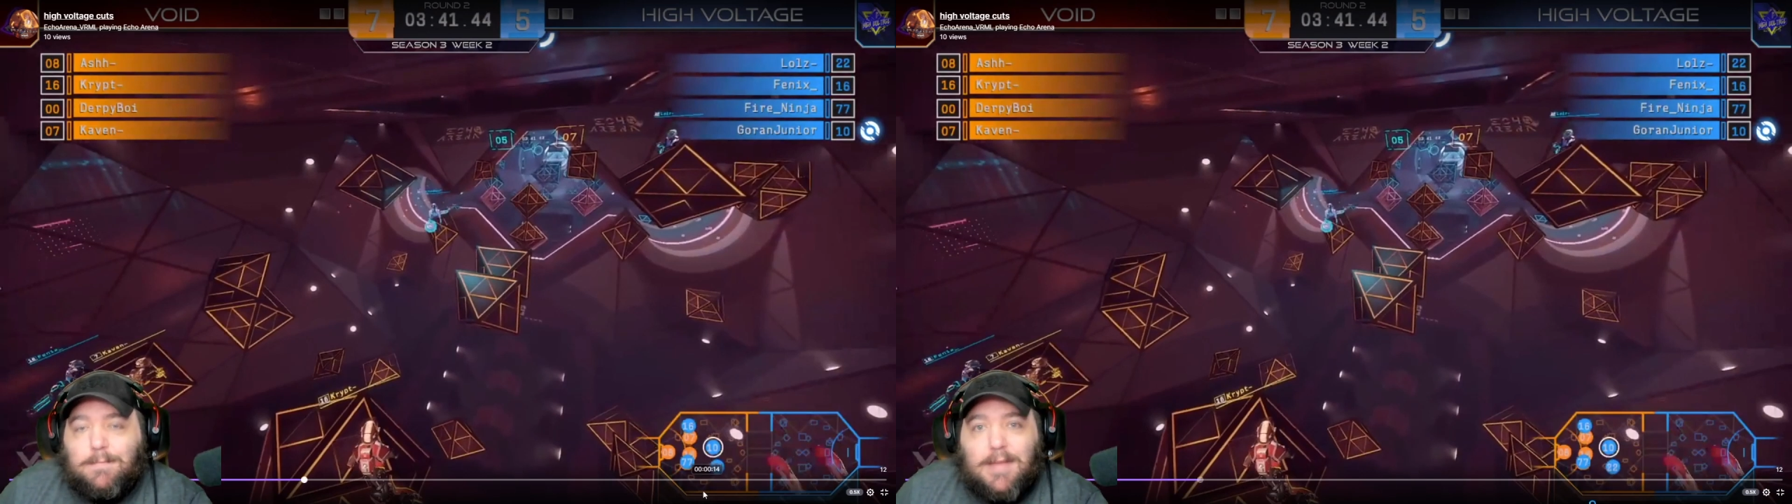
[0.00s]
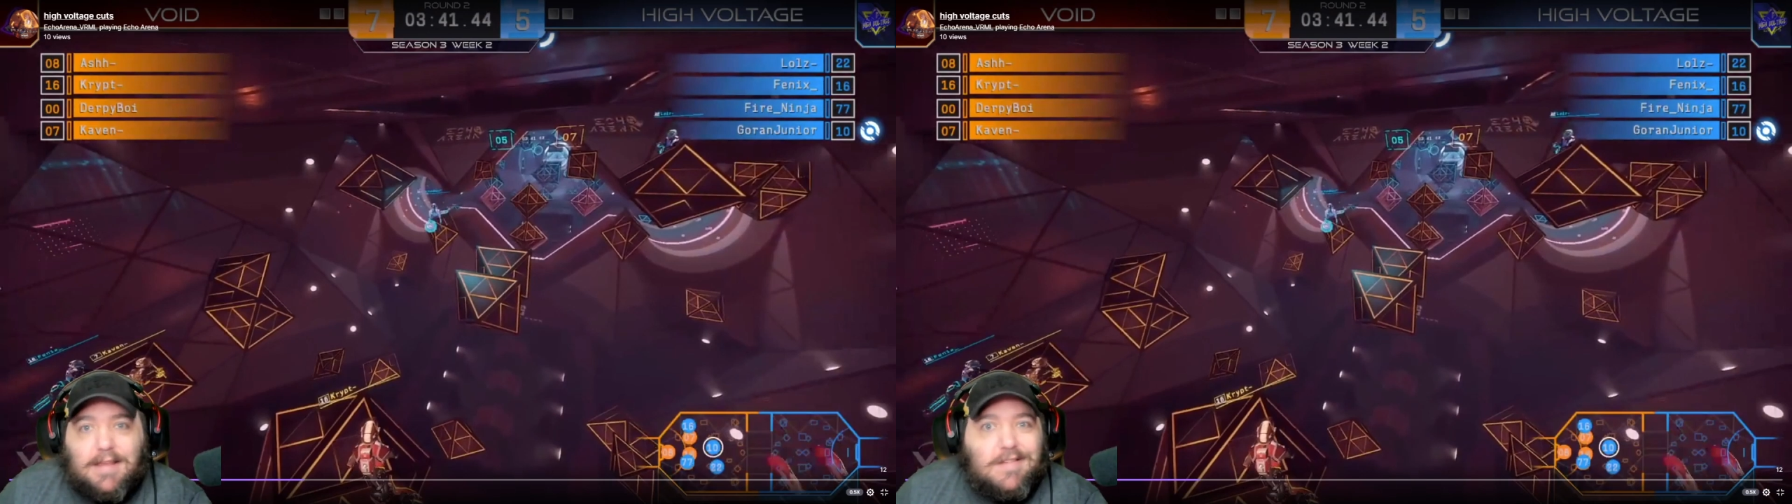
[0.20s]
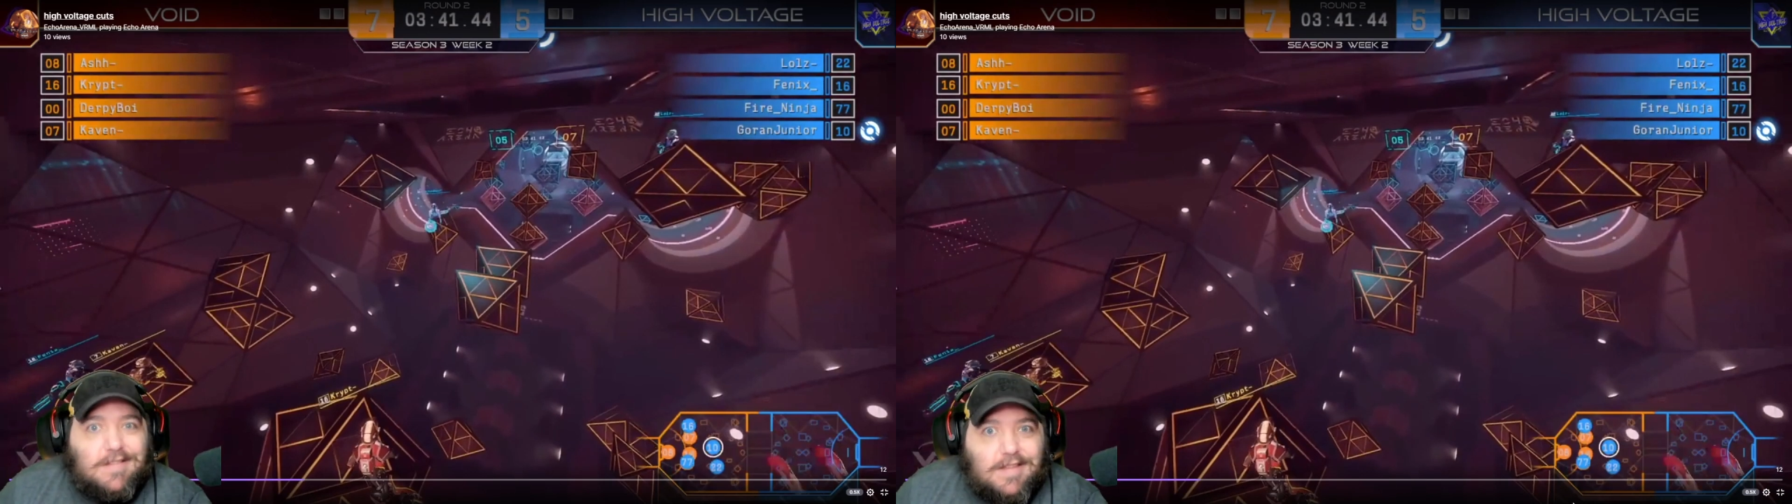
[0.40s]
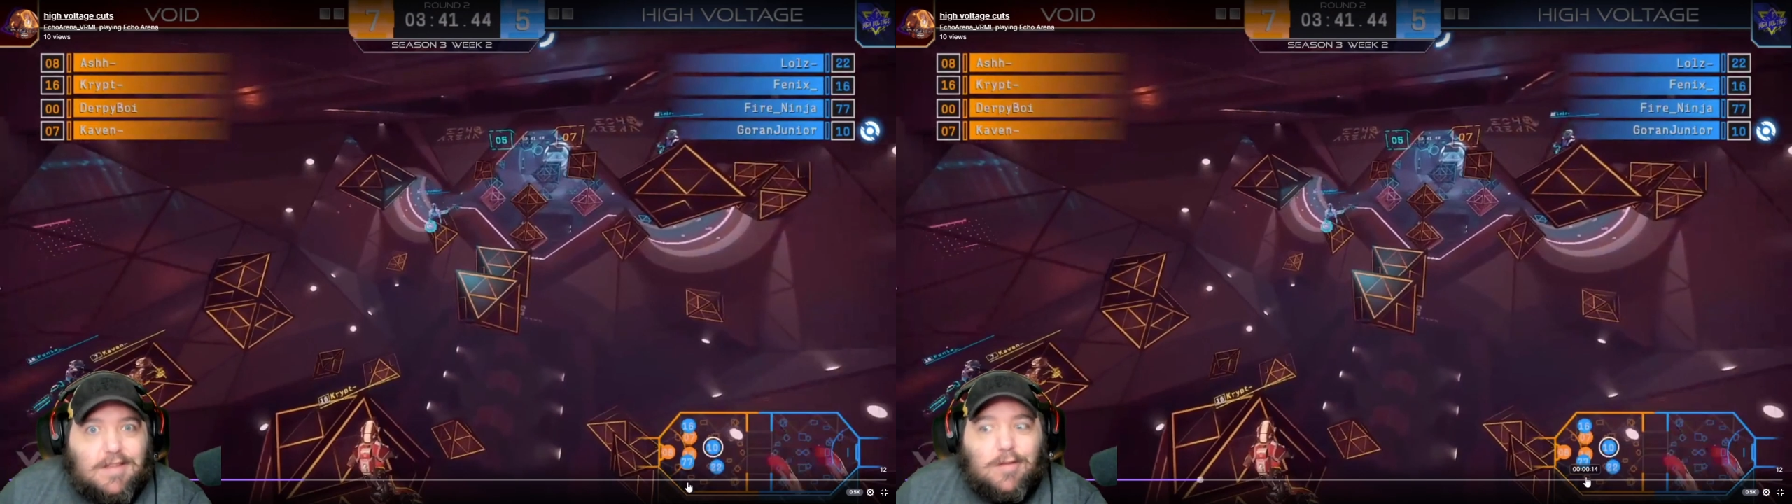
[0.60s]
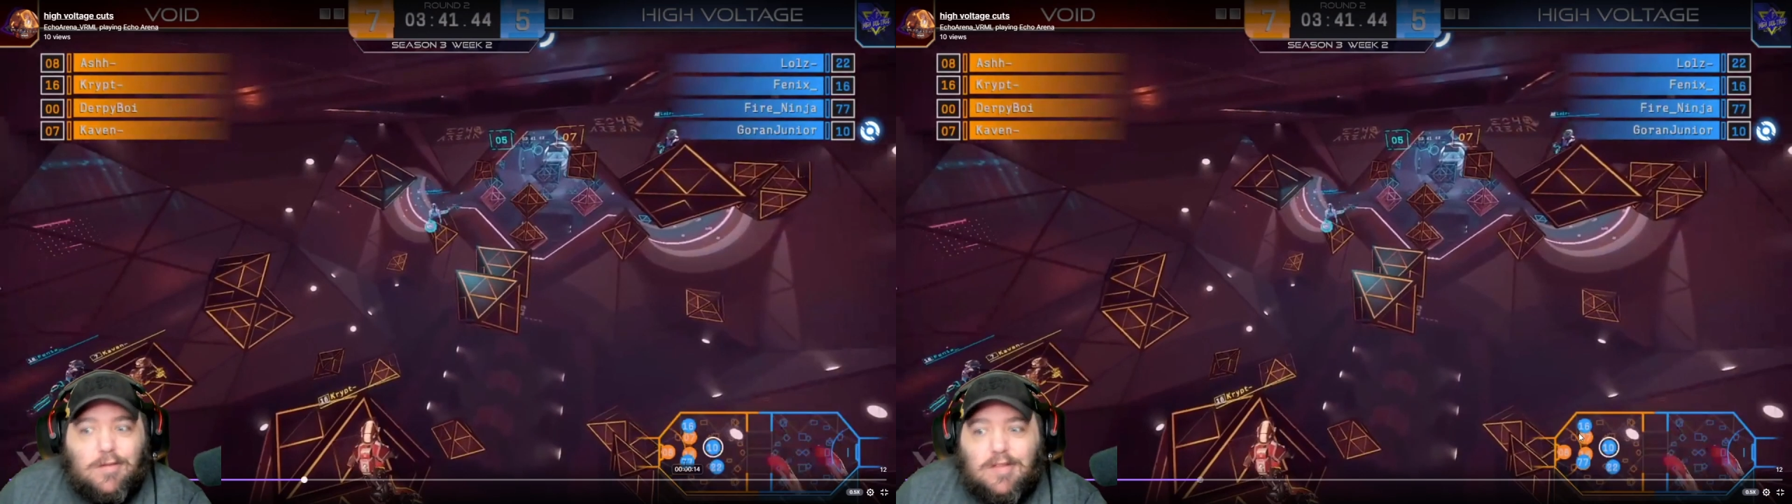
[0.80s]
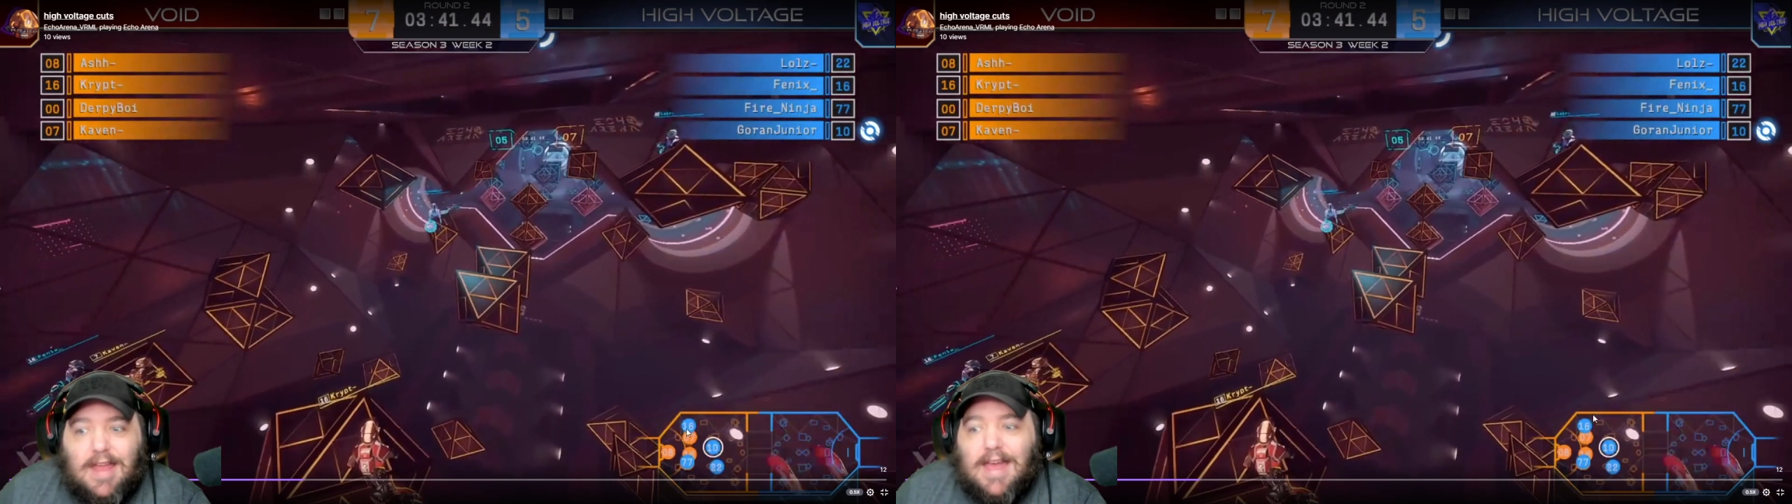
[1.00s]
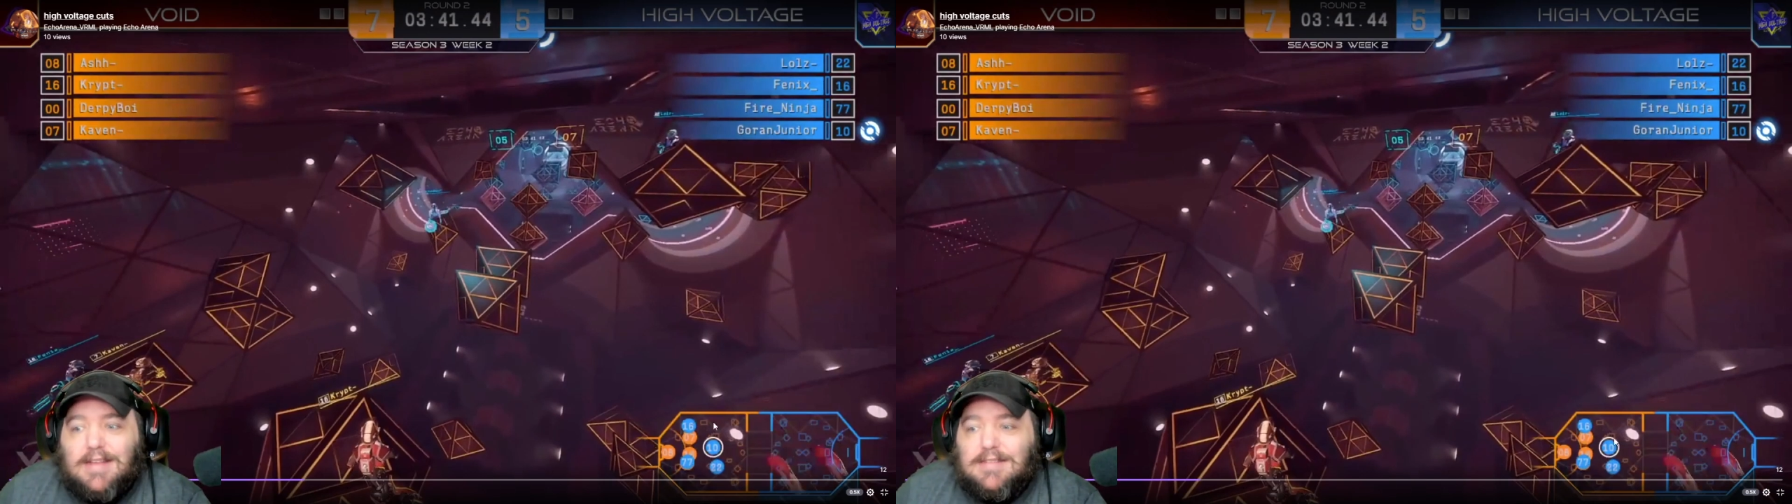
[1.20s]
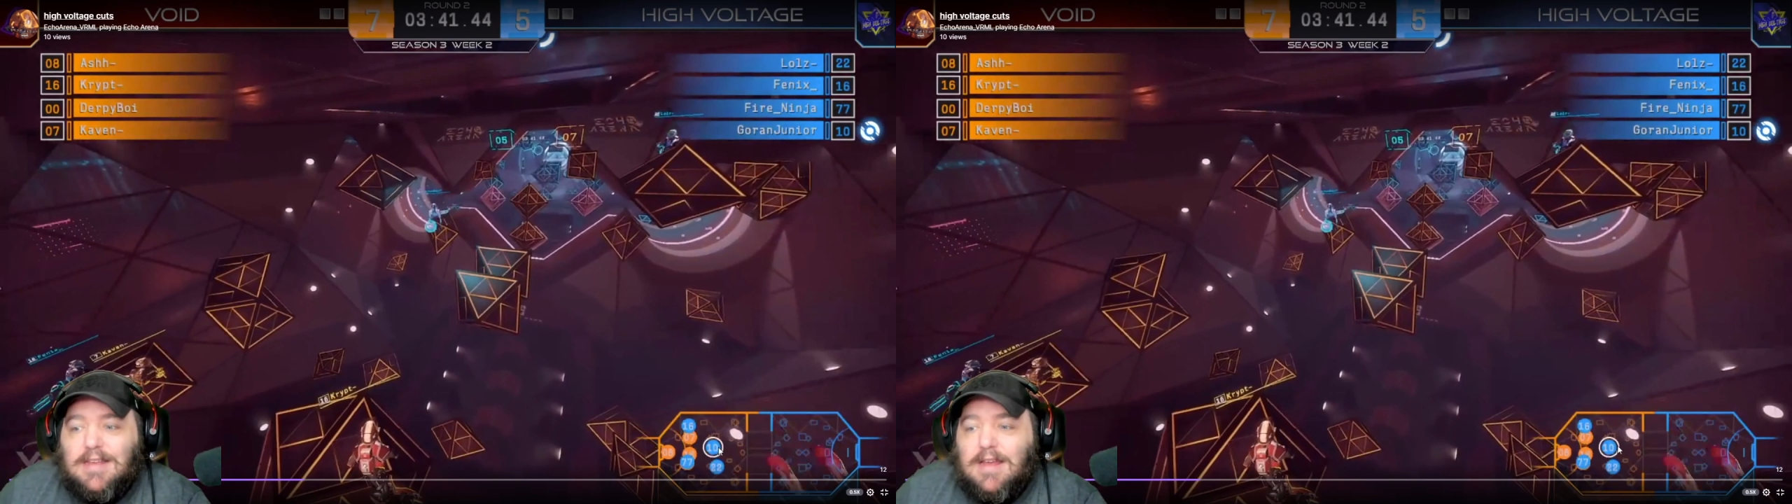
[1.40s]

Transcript: basically the two stacks.